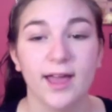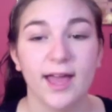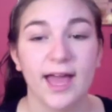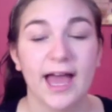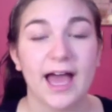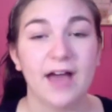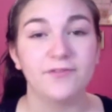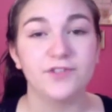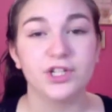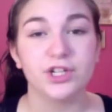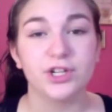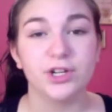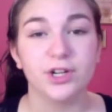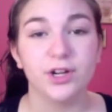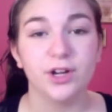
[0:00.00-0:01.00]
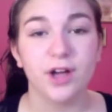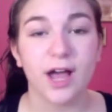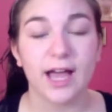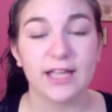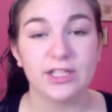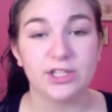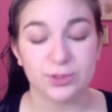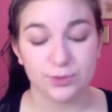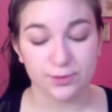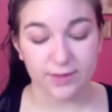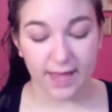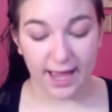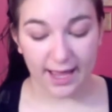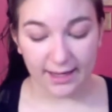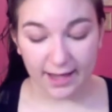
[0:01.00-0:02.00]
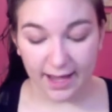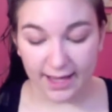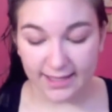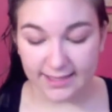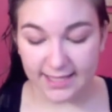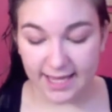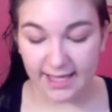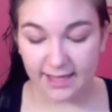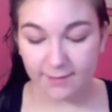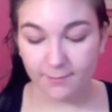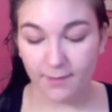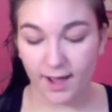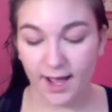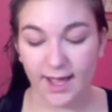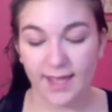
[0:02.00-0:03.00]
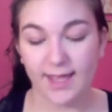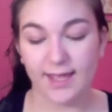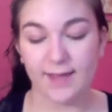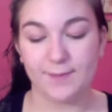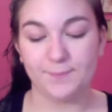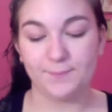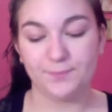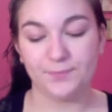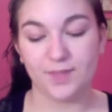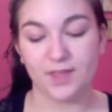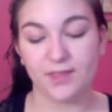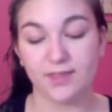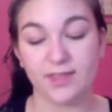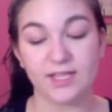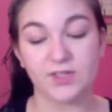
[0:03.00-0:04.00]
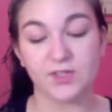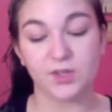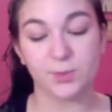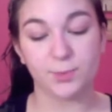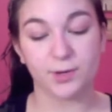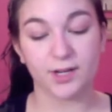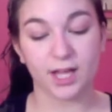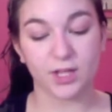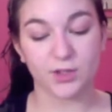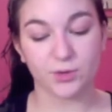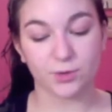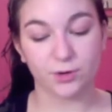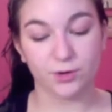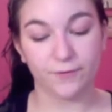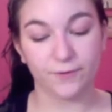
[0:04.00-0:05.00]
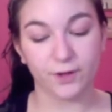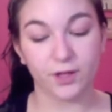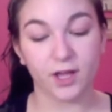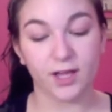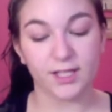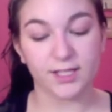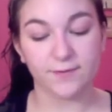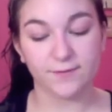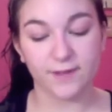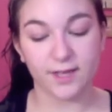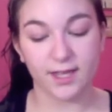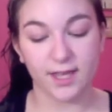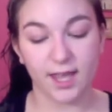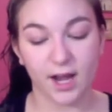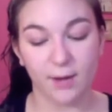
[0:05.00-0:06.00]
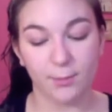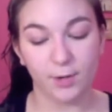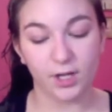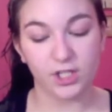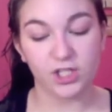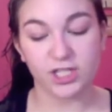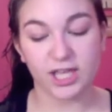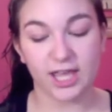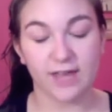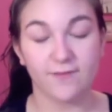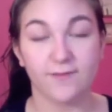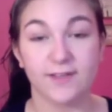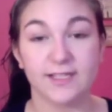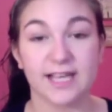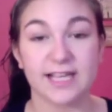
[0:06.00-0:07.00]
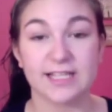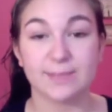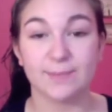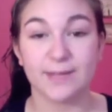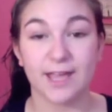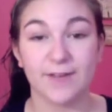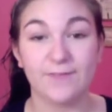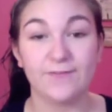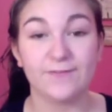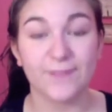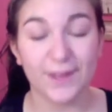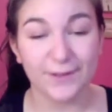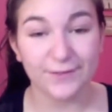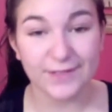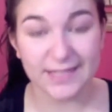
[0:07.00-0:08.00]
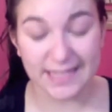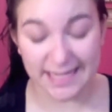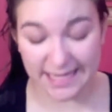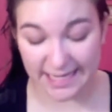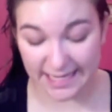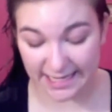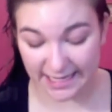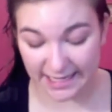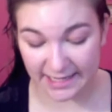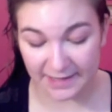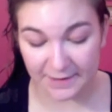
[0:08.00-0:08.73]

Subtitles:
after I do that, I take the Supernatural Philosophy Airbrushed Canvas SPF 15